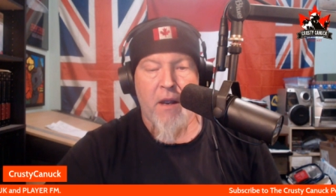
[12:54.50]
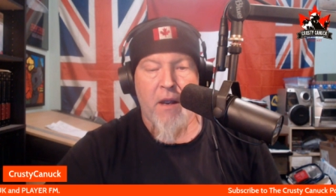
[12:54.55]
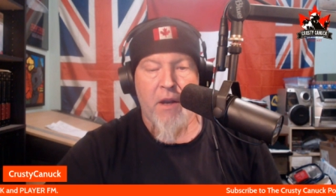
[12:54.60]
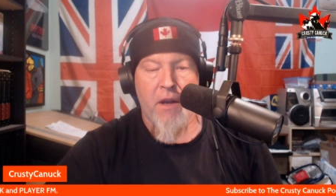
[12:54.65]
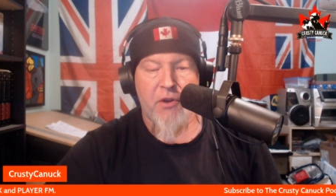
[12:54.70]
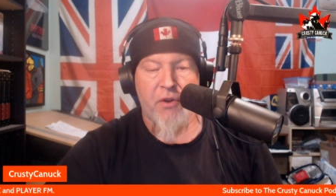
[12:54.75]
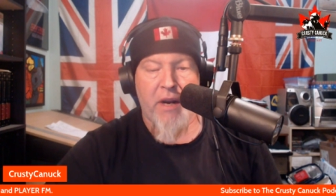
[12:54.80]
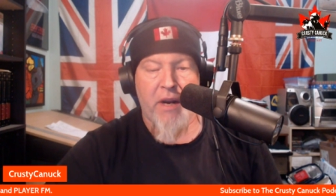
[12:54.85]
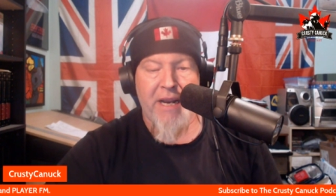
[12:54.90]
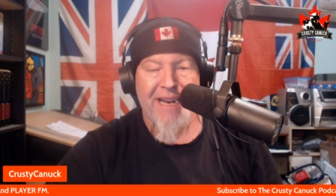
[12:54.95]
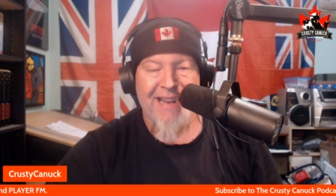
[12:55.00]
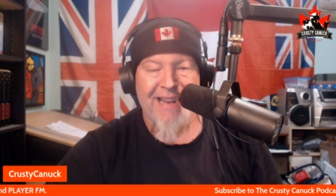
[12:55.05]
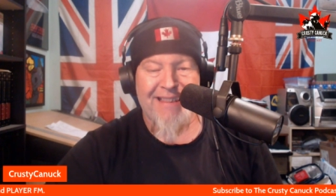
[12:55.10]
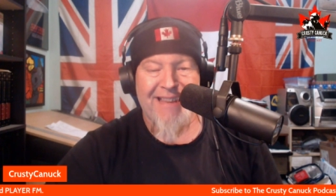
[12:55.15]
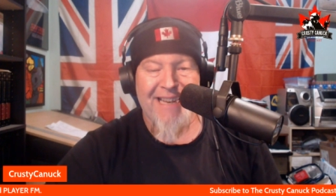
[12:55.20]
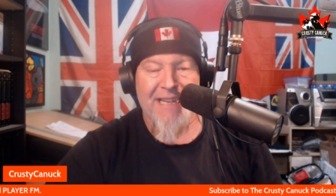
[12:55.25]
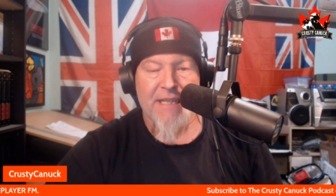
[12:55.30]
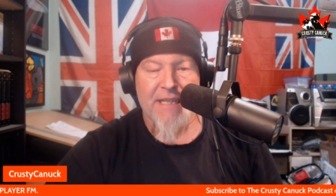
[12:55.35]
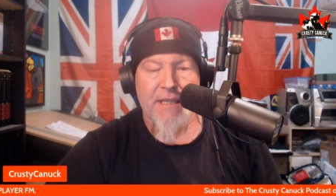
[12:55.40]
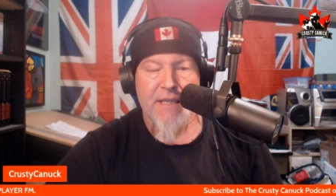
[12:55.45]
trying to get
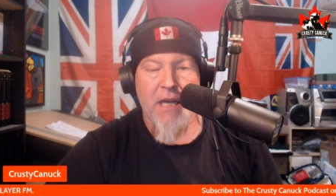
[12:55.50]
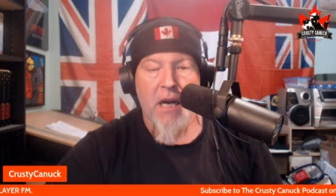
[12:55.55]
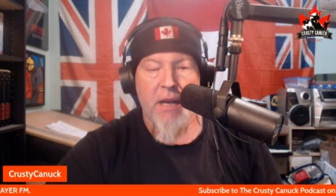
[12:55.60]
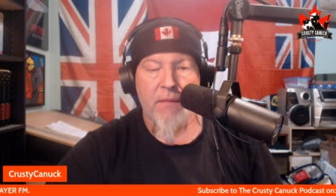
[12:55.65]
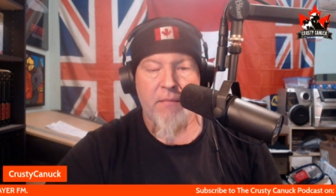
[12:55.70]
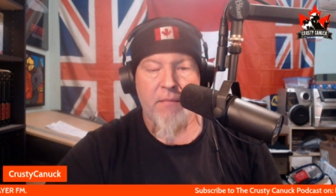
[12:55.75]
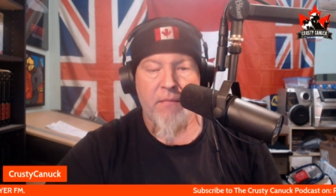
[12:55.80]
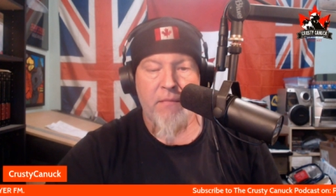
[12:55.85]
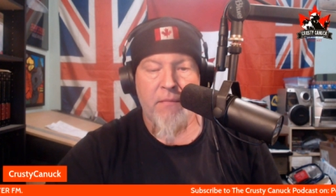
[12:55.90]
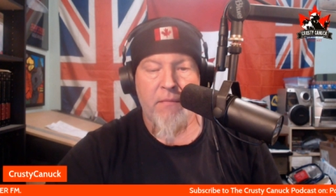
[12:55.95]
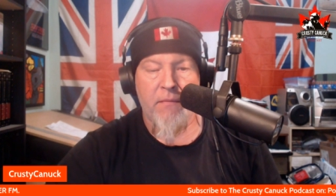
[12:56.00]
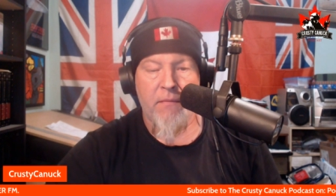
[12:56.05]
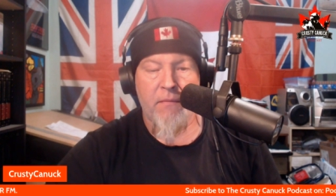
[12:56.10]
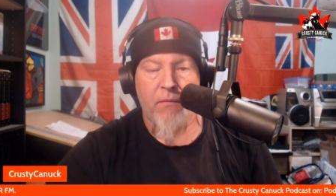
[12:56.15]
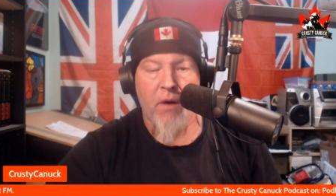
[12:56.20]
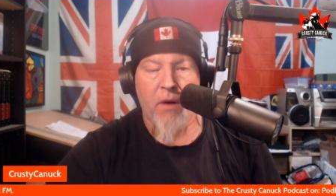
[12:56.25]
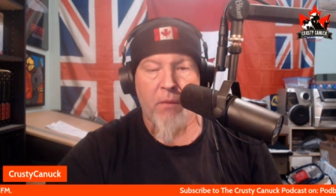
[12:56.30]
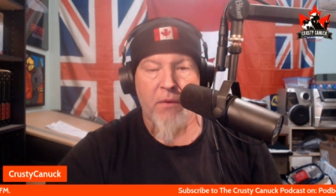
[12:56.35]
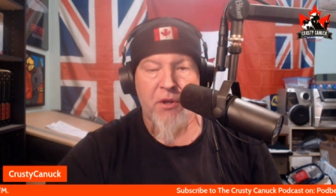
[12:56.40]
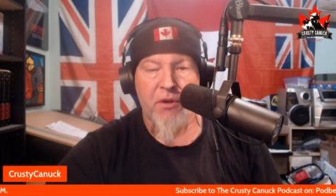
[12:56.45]
things done,
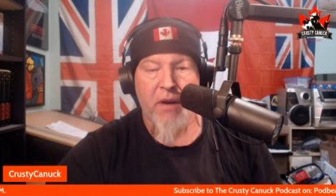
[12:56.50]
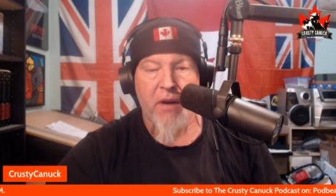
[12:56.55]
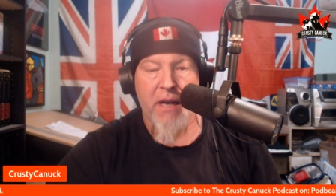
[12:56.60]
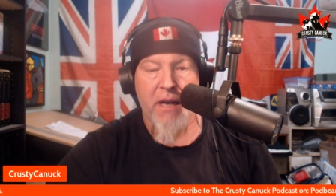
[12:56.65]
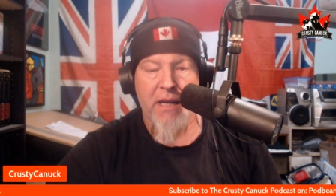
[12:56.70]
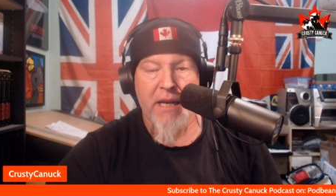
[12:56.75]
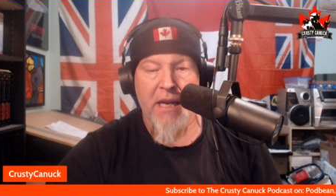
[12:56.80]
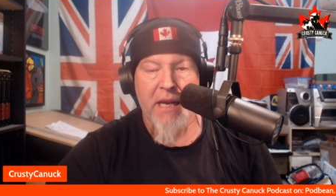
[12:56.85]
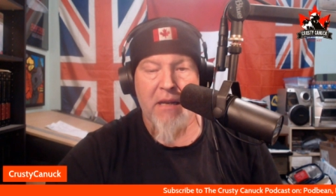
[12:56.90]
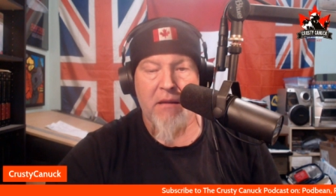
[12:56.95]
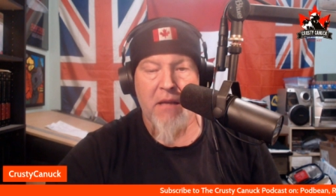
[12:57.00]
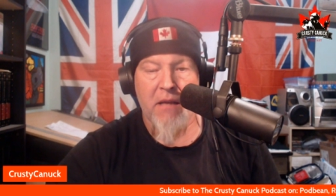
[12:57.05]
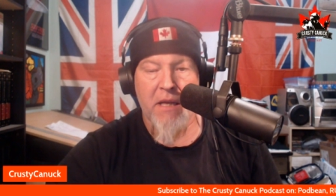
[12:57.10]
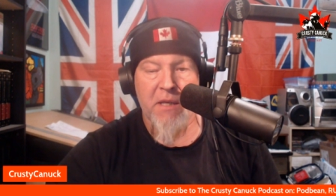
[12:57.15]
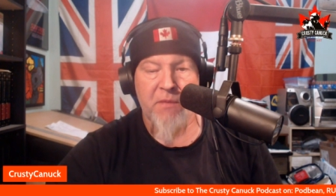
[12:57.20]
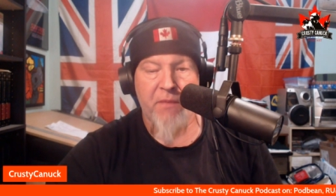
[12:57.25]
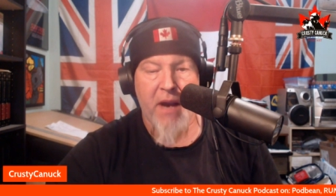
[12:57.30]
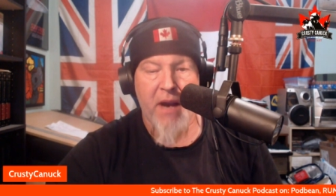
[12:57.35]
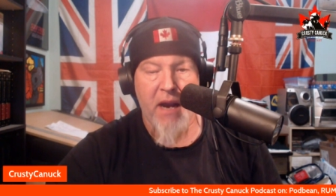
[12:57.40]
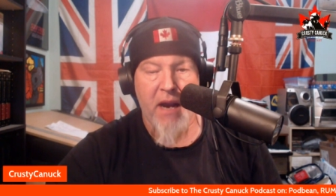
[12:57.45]
while we're trying to get
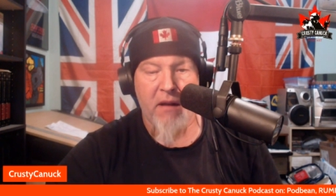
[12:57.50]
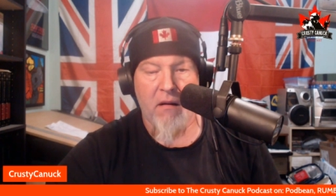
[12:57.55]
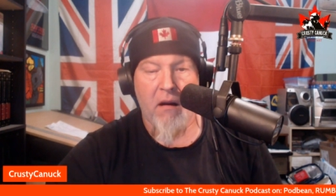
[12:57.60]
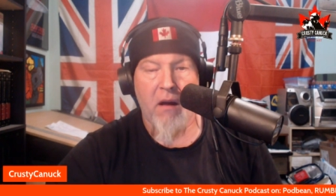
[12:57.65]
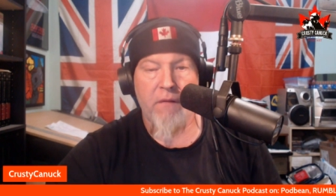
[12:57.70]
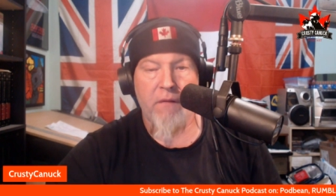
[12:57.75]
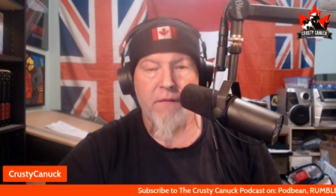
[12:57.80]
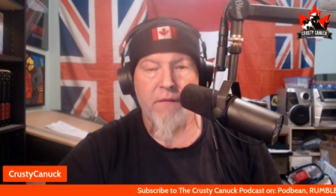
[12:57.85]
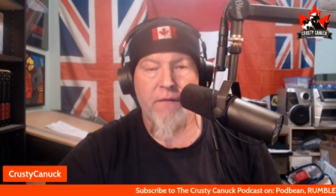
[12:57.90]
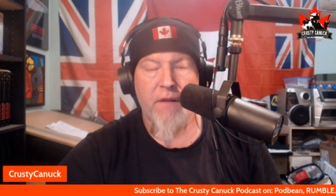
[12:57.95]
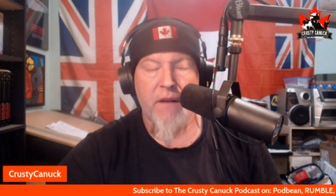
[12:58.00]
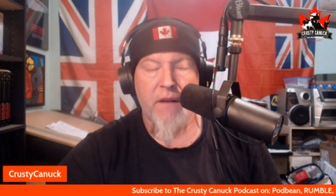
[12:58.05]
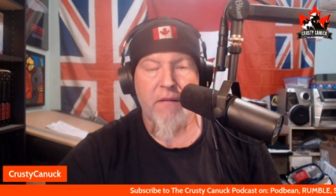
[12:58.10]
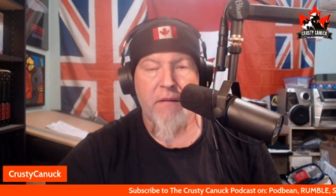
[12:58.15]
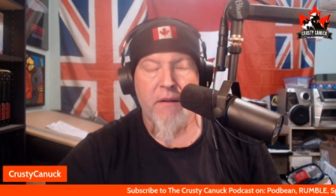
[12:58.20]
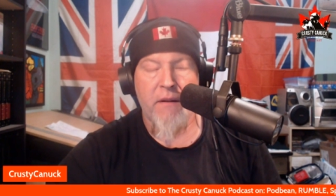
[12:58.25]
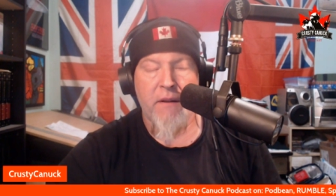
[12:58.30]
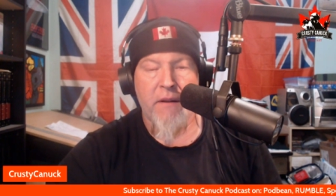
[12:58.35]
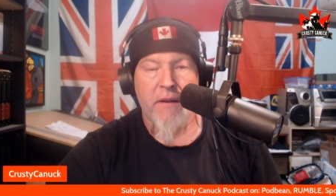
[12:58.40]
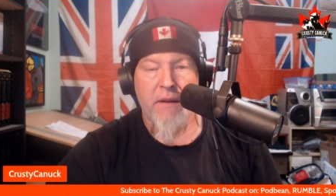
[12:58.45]
things paid off and
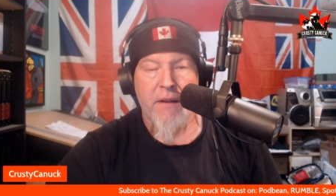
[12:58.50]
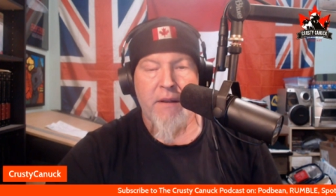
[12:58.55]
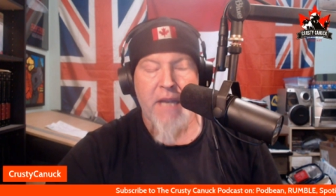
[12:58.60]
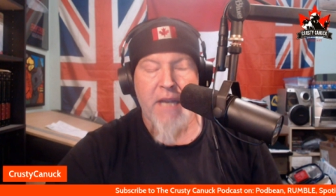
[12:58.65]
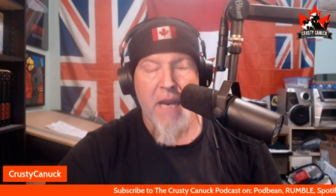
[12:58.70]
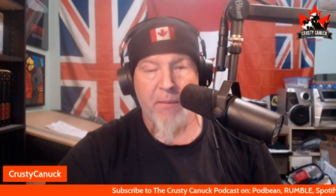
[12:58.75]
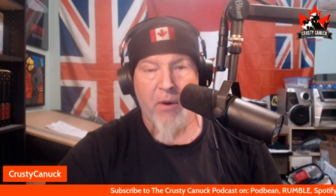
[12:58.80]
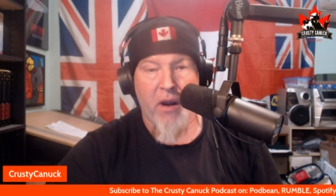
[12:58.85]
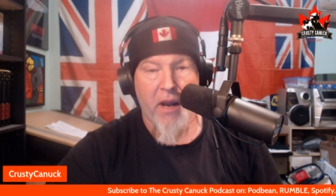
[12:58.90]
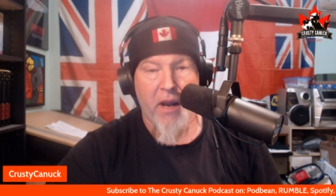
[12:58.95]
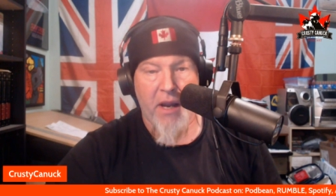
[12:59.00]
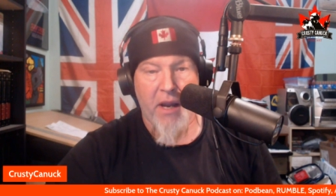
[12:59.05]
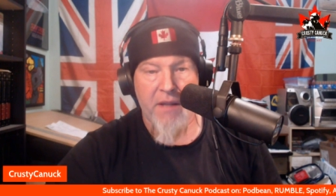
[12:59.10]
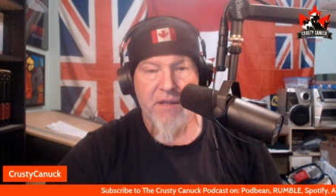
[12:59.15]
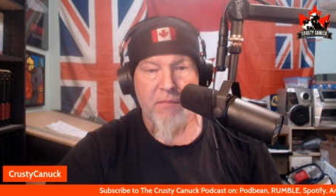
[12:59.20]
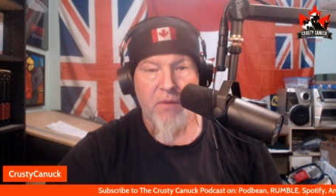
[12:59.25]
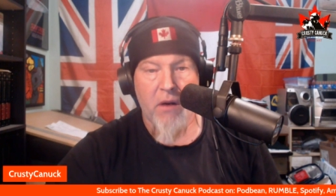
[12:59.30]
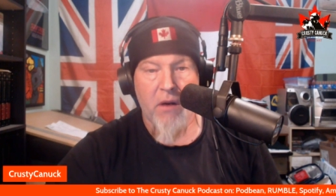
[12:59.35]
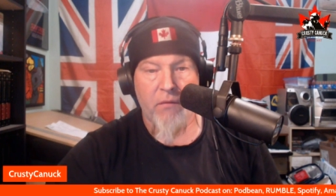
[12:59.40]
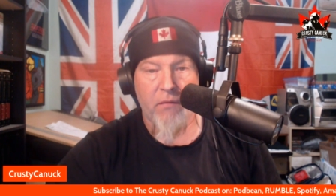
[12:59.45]
keep our heads
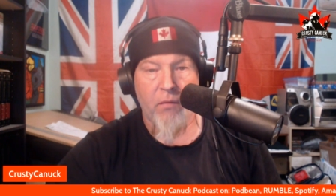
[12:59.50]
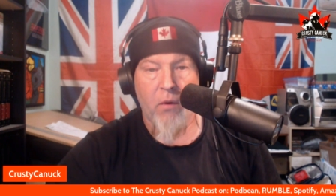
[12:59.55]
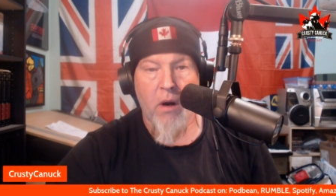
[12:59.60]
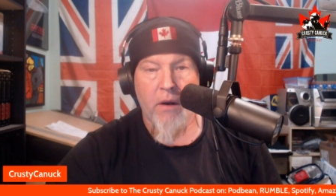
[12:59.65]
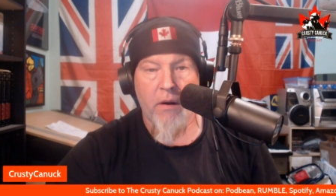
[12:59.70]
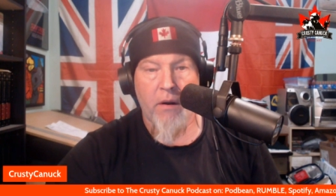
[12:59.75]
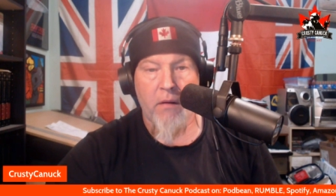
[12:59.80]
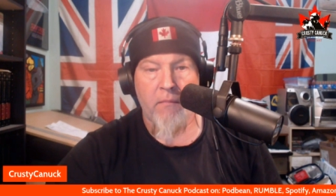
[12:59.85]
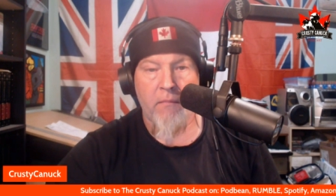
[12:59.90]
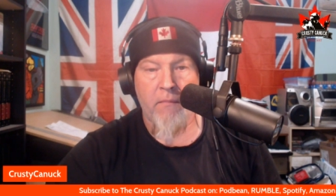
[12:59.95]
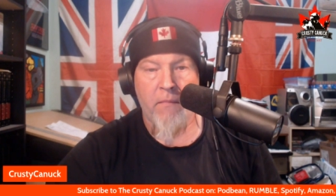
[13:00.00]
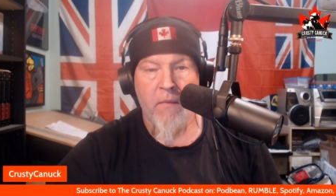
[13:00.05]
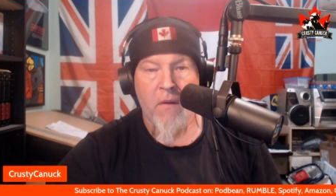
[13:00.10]
above water,